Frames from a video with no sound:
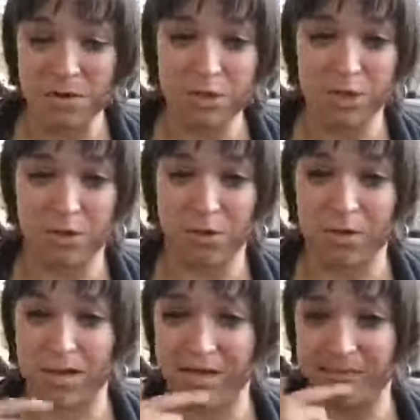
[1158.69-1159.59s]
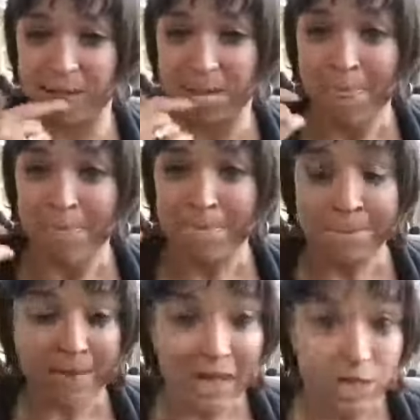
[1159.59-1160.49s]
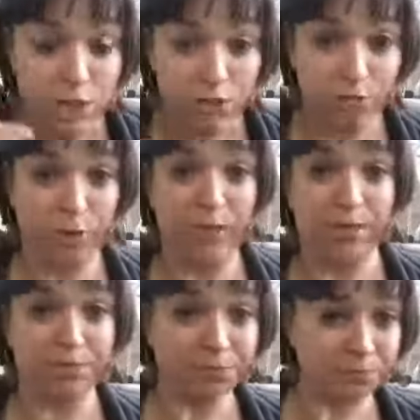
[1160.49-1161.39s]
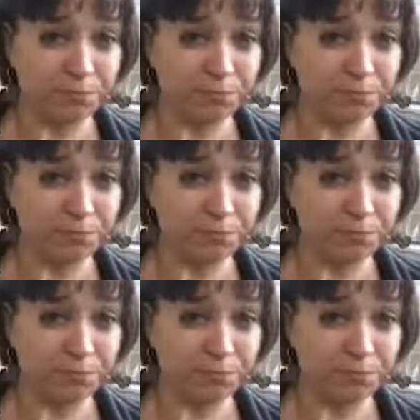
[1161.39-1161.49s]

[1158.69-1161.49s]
I'm always sharing with you guys, share a freebie.